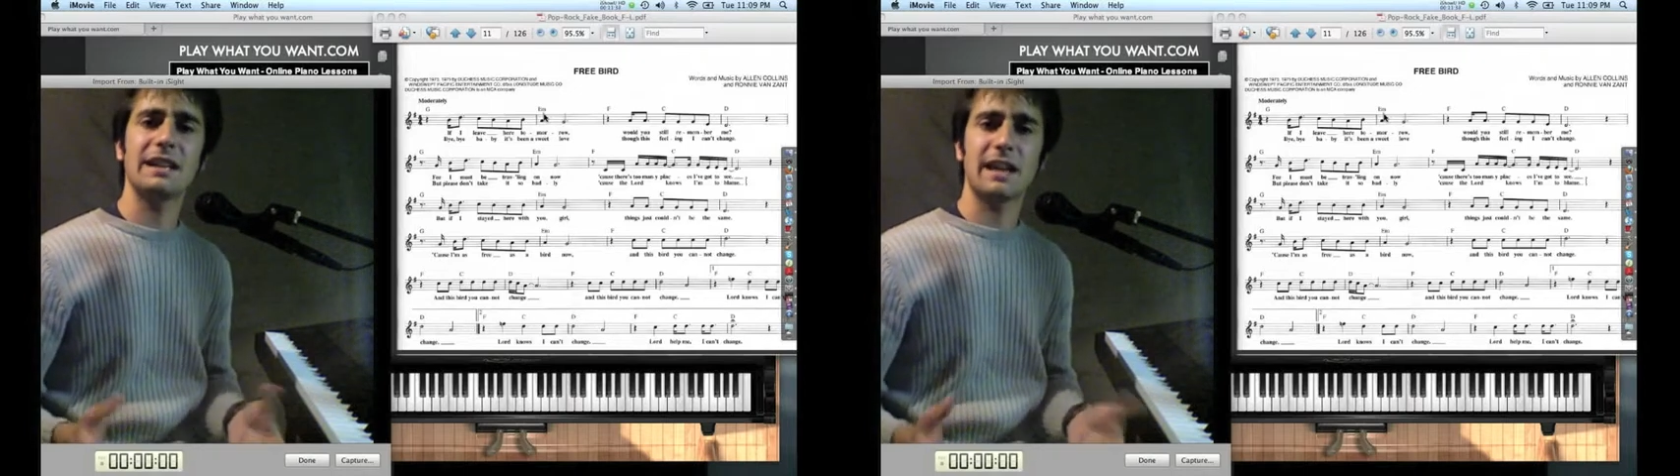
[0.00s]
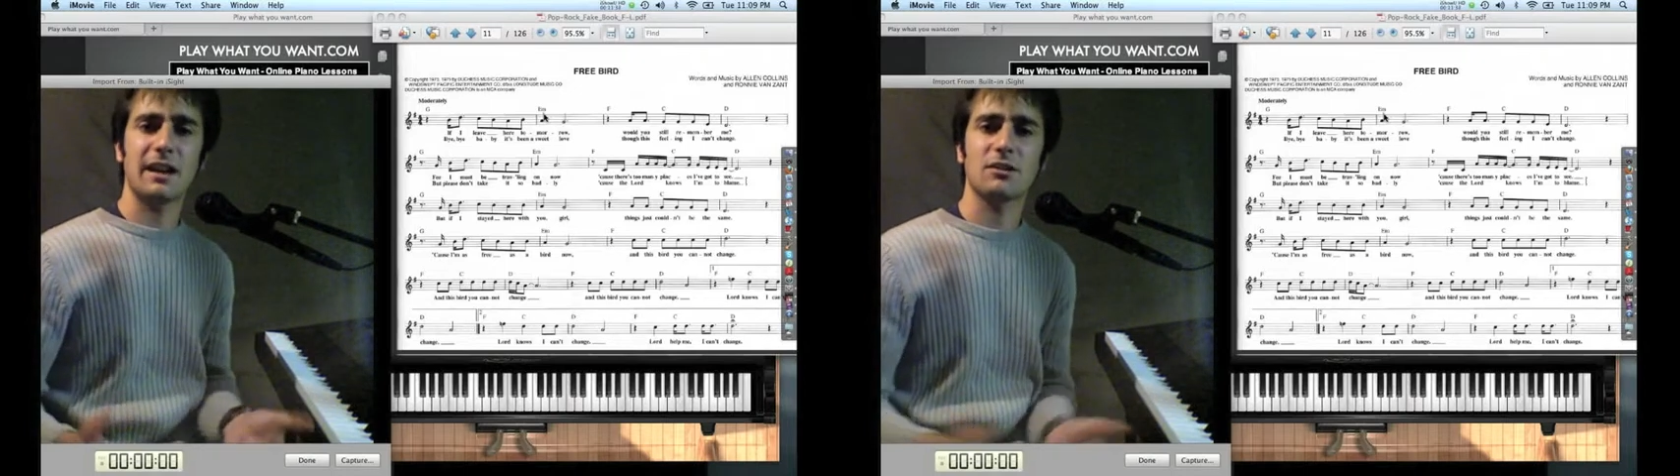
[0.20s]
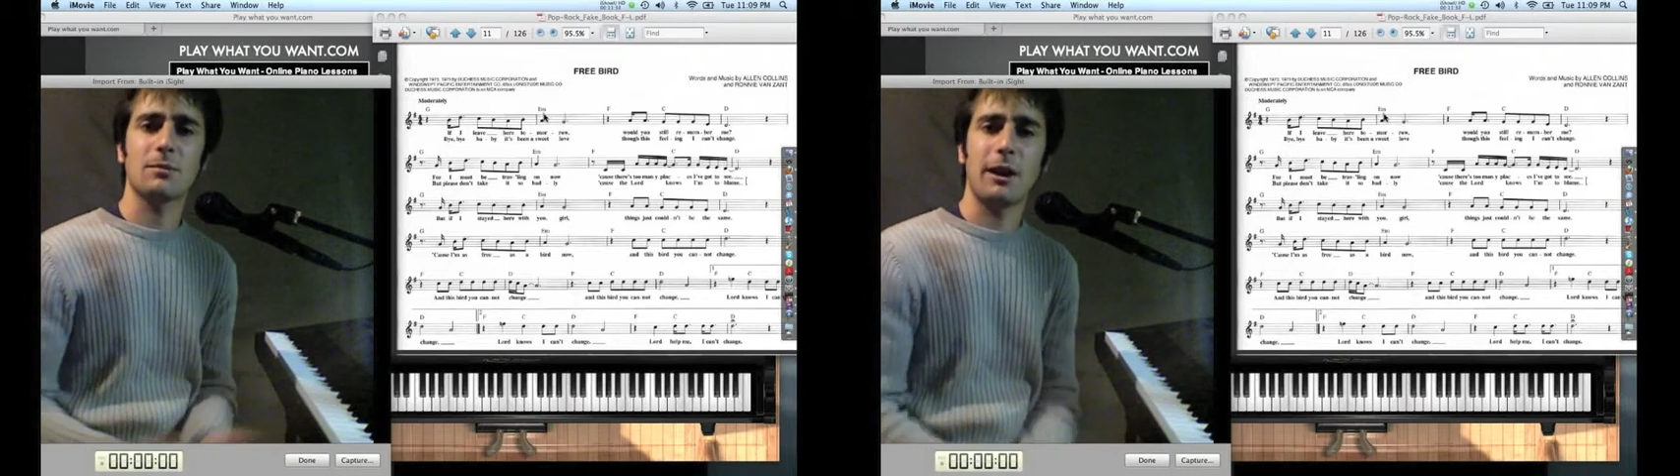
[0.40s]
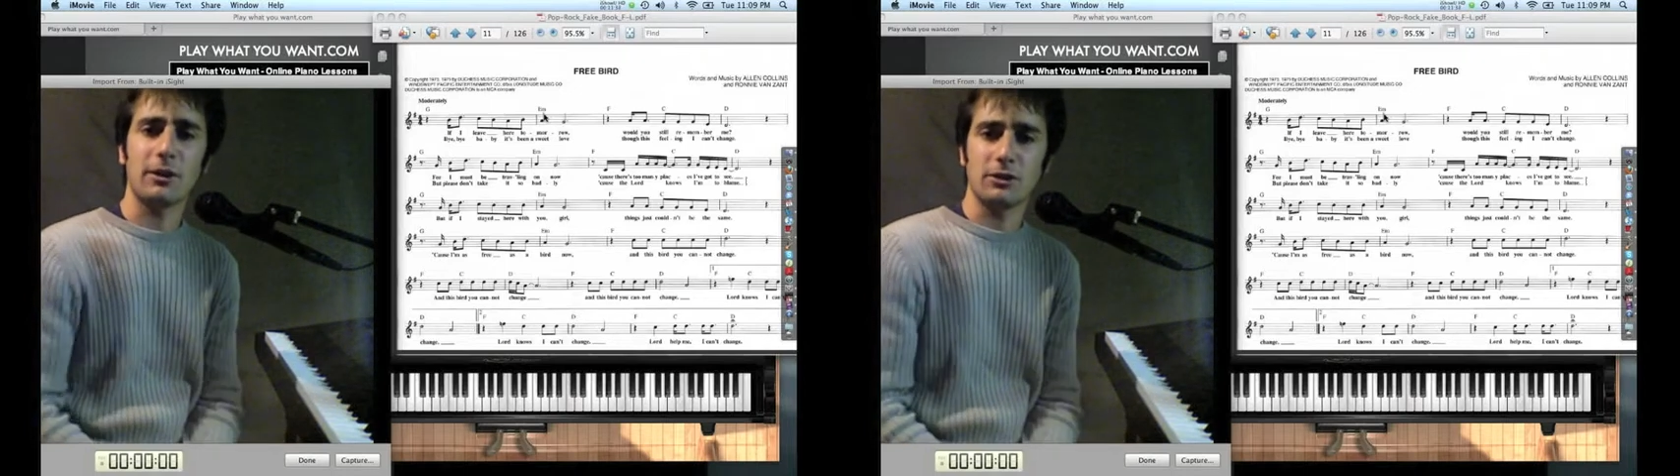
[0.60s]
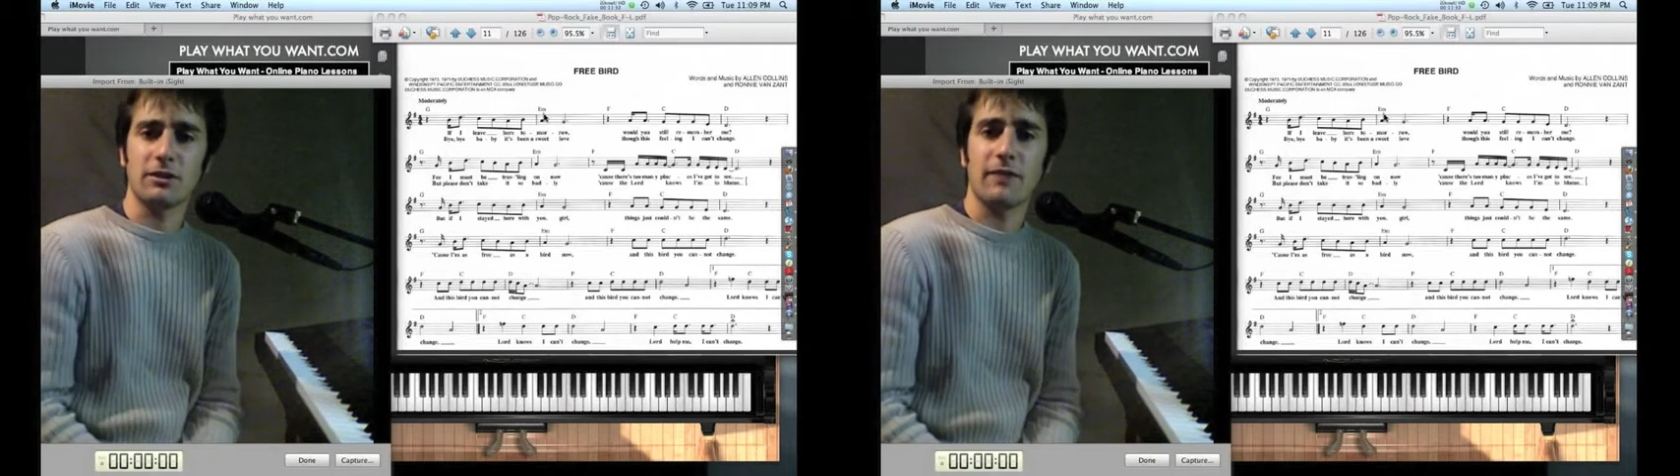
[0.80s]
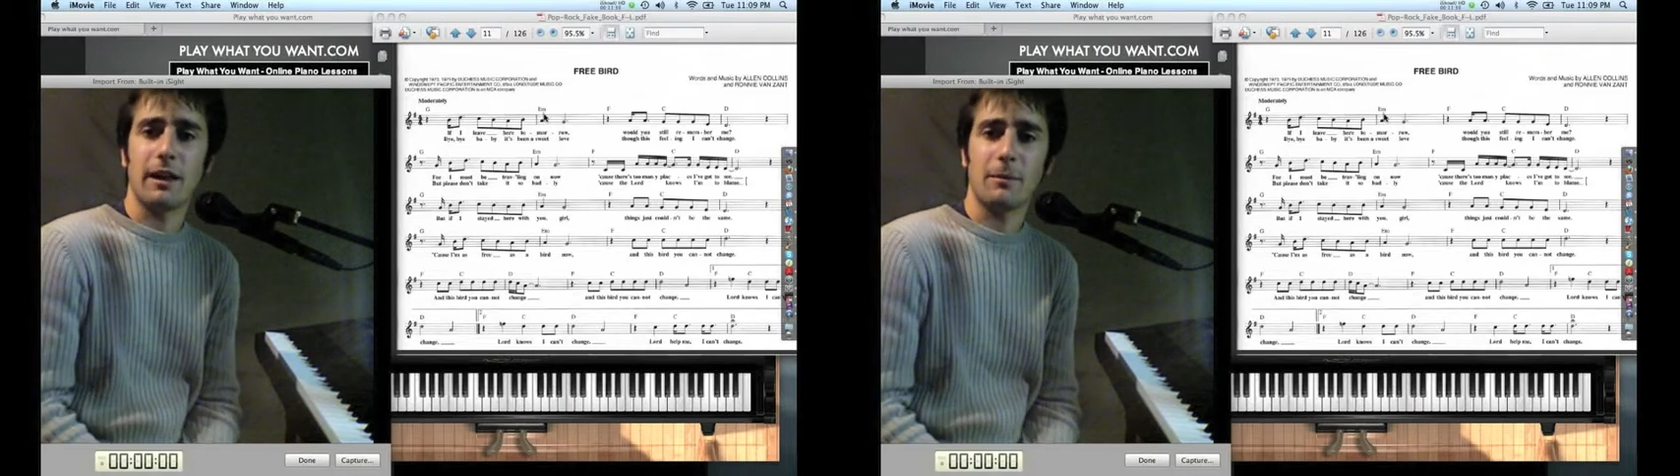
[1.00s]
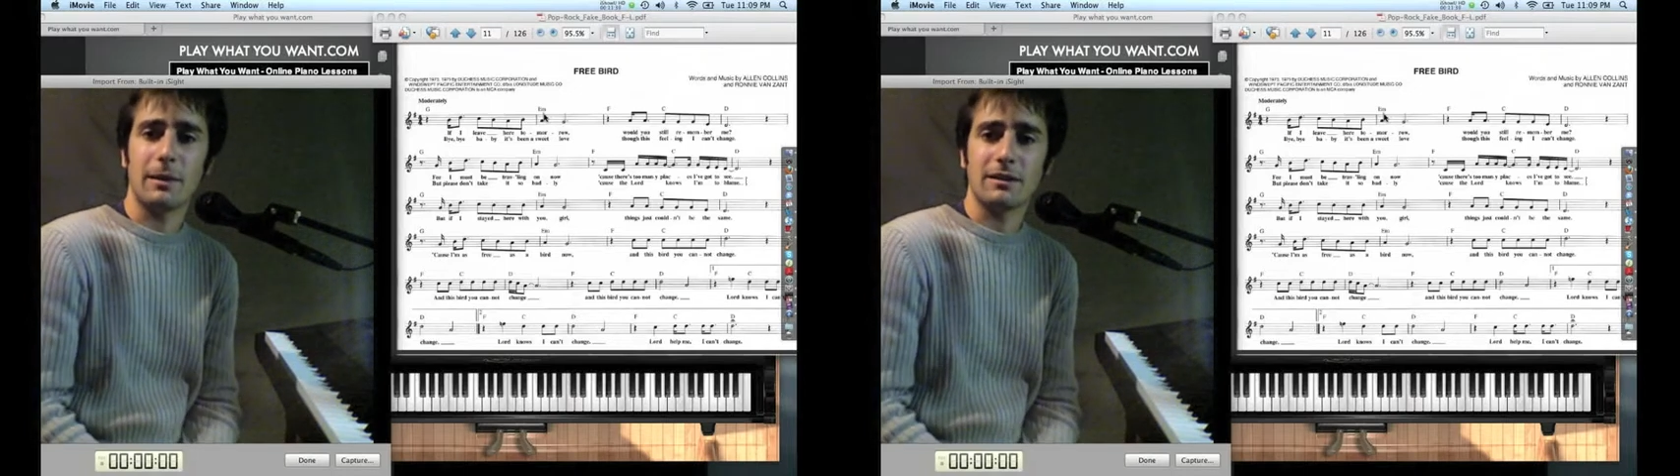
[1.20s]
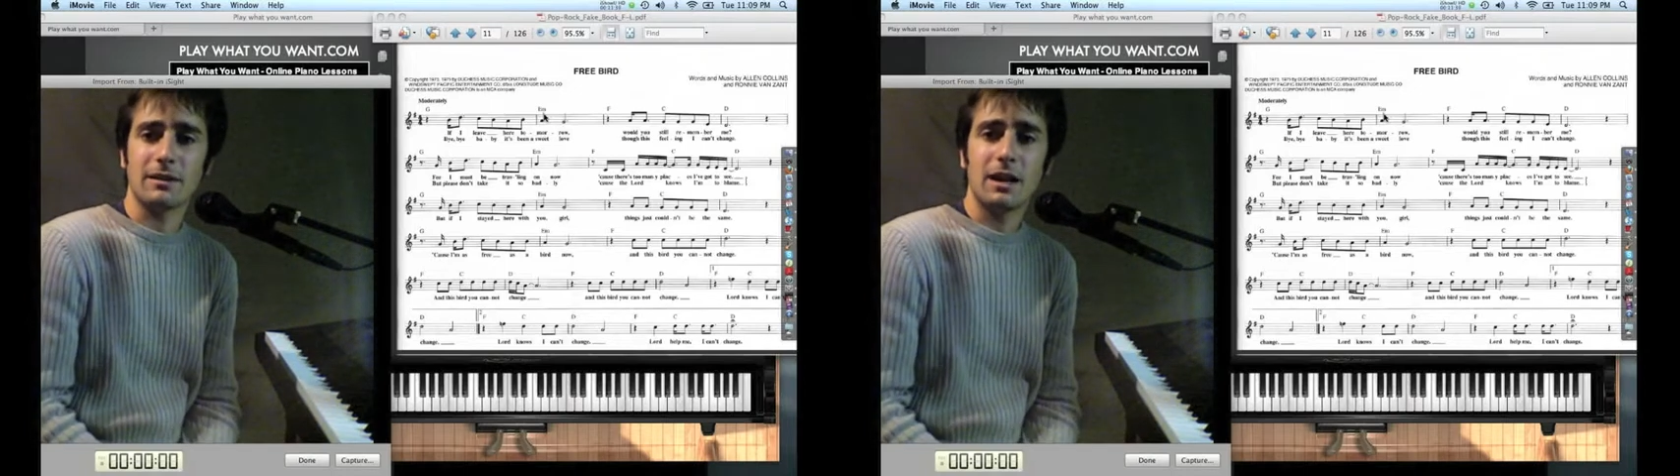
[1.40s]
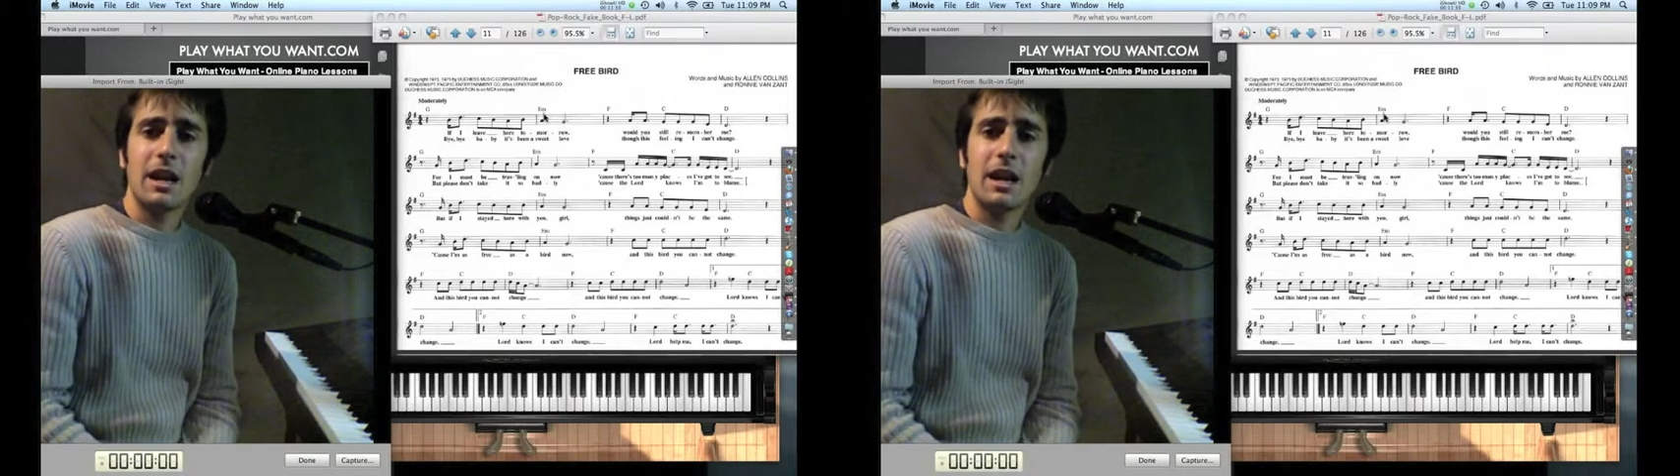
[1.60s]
cares about your development.